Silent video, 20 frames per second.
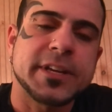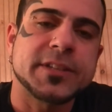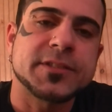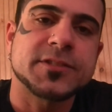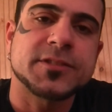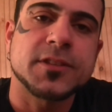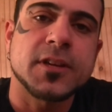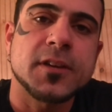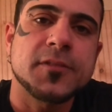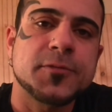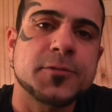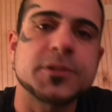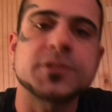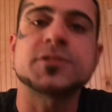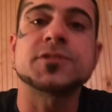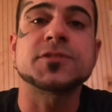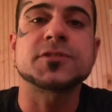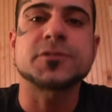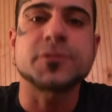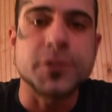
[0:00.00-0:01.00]
stuff,
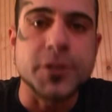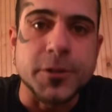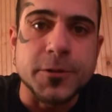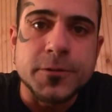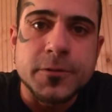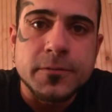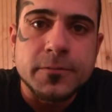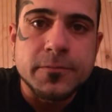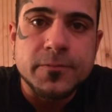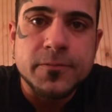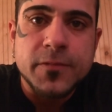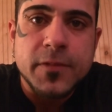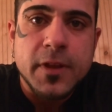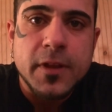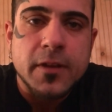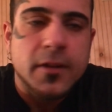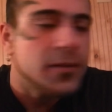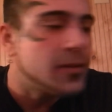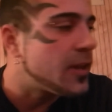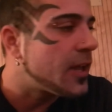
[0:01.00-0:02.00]
which is true.
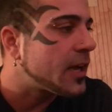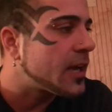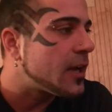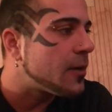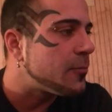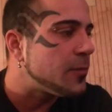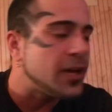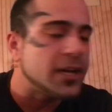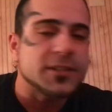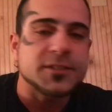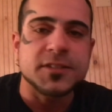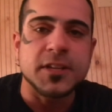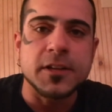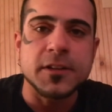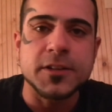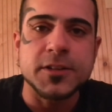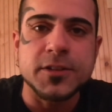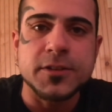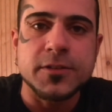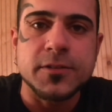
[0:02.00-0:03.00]
Like, I'm not
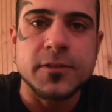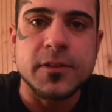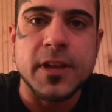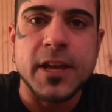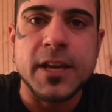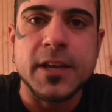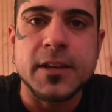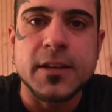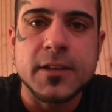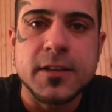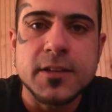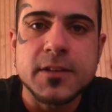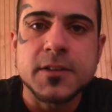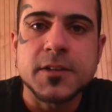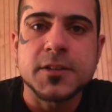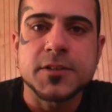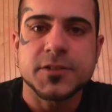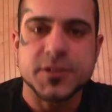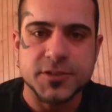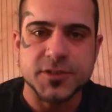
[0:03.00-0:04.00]
telling you, like,
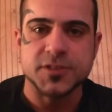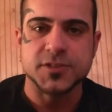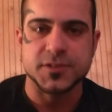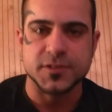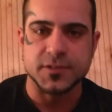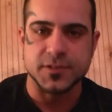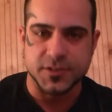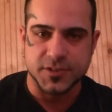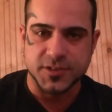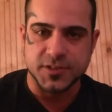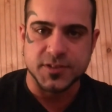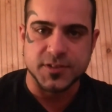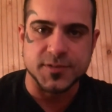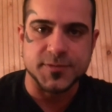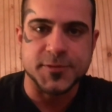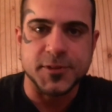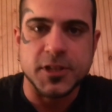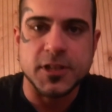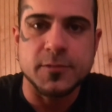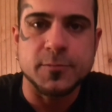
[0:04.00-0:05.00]
this is the
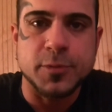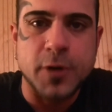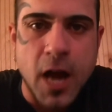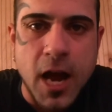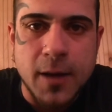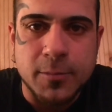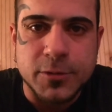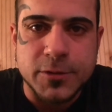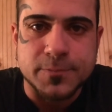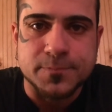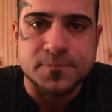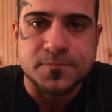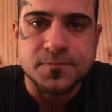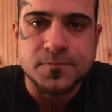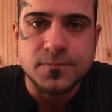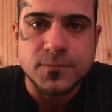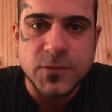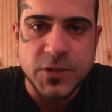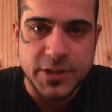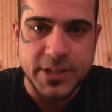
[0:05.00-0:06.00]
fucking problem.
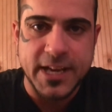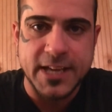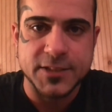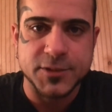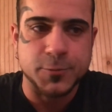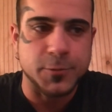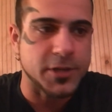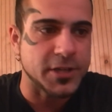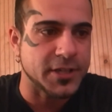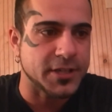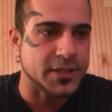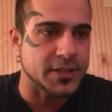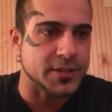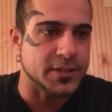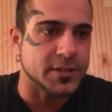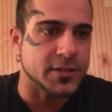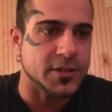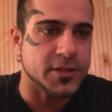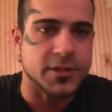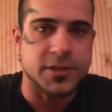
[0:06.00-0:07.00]
You guys want
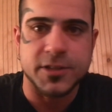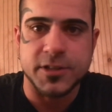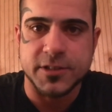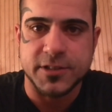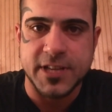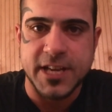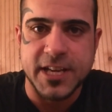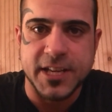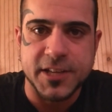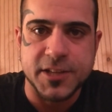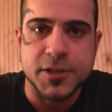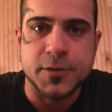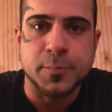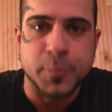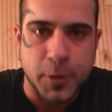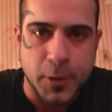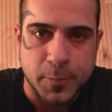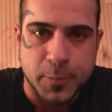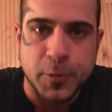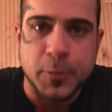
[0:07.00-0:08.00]
to, you're taking your
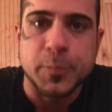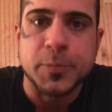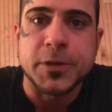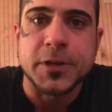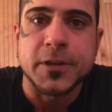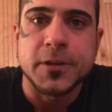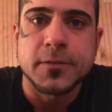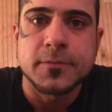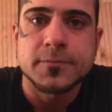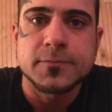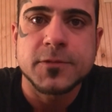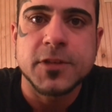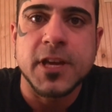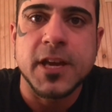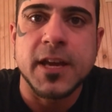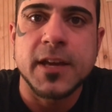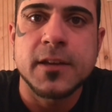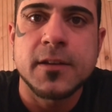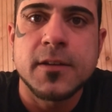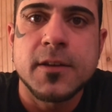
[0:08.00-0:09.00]
purple pill,
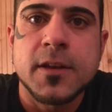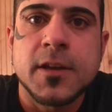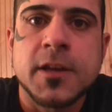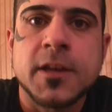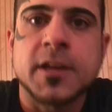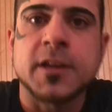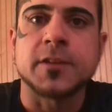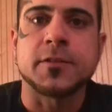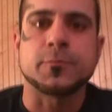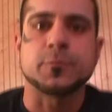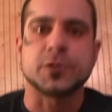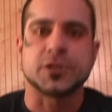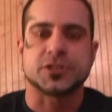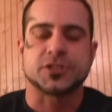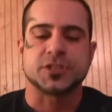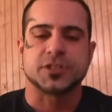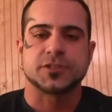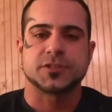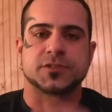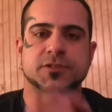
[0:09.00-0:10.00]
okay? And
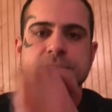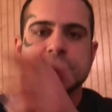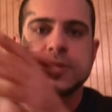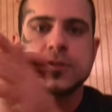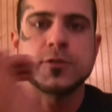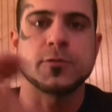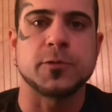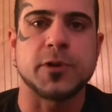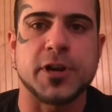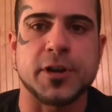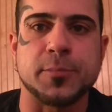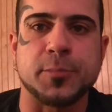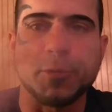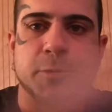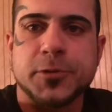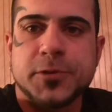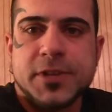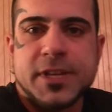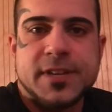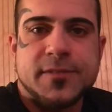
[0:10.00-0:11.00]
which is, you want to
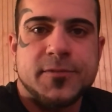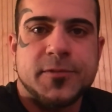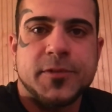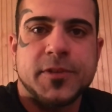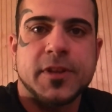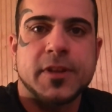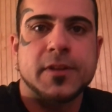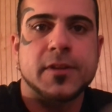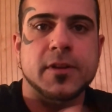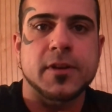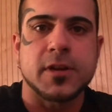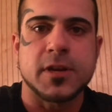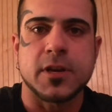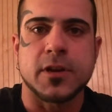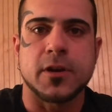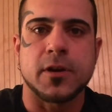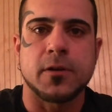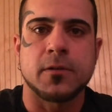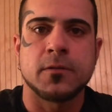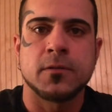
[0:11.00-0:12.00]
believe that, you
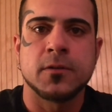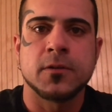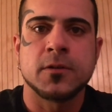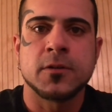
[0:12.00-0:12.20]
know,